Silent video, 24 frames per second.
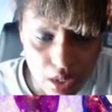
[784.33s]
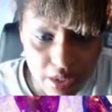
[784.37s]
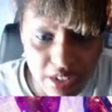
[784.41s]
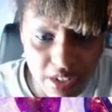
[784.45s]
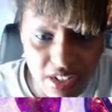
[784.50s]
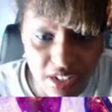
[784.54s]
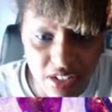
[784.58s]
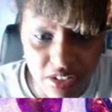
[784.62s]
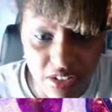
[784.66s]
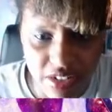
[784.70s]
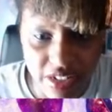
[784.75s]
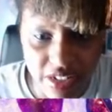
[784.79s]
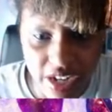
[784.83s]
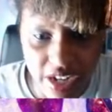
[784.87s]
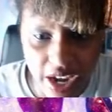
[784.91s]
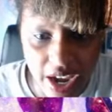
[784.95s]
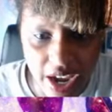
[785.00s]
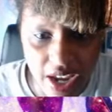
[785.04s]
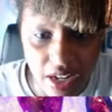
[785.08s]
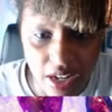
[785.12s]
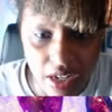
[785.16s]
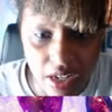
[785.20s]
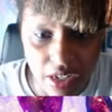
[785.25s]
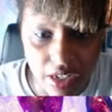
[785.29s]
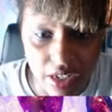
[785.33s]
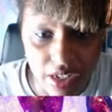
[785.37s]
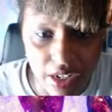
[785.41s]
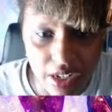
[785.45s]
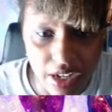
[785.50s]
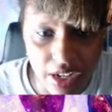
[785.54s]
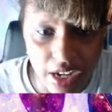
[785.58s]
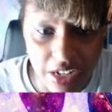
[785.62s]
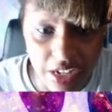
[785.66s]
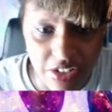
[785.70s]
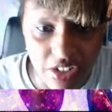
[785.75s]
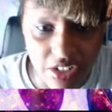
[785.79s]
This dead-looking
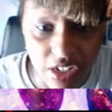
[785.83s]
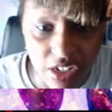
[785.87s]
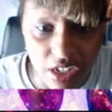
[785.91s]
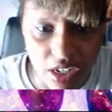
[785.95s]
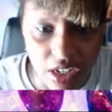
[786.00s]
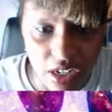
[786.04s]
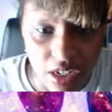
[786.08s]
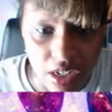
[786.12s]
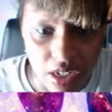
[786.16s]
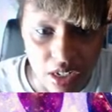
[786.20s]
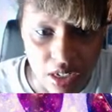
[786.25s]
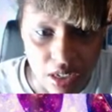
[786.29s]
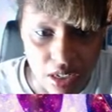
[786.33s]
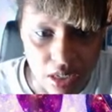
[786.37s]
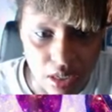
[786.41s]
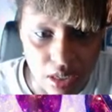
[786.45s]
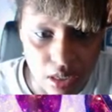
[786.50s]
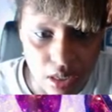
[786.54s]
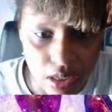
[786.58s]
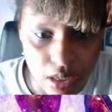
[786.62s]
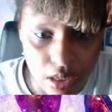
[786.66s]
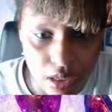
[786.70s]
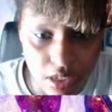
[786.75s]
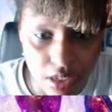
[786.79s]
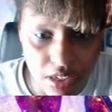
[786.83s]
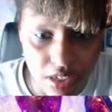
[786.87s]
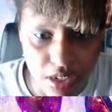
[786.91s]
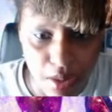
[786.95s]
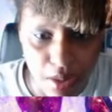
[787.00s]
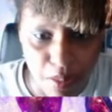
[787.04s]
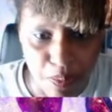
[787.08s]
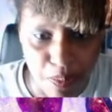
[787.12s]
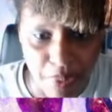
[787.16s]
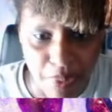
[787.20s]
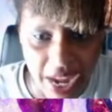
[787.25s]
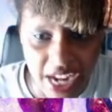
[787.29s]
kitchen! This is
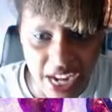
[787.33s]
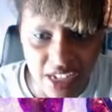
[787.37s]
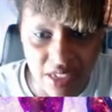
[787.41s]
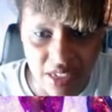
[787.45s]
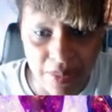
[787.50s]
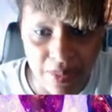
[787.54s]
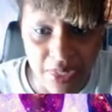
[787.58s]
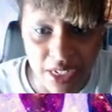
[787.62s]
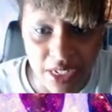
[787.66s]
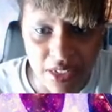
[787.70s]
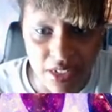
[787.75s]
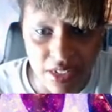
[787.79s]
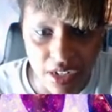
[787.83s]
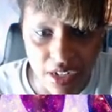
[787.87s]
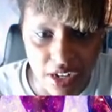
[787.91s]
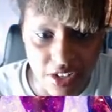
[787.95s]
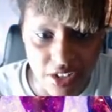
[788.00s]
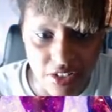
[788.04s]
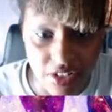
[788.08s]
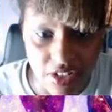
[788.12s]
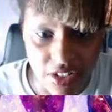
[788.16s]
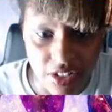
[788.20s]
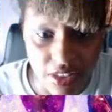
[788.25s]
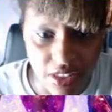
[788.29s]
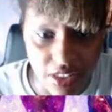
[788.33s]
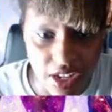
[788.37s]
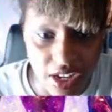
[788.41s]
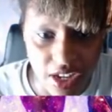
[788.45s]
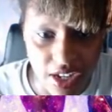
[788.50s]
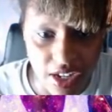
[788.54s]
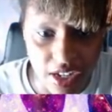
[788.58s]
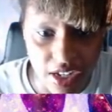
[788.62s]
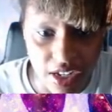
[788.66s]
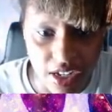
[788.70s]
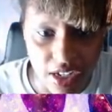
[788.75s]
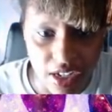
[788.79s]
a basement dungeon
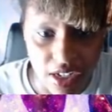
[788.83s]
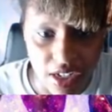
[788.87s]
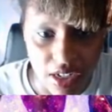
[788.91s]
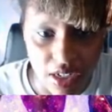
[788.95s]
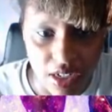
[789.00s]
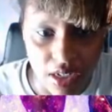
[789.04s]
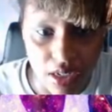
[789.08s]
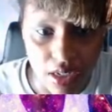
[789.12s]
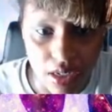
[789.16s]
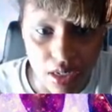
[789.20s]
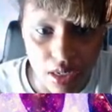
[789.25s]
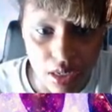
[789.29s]
thingy.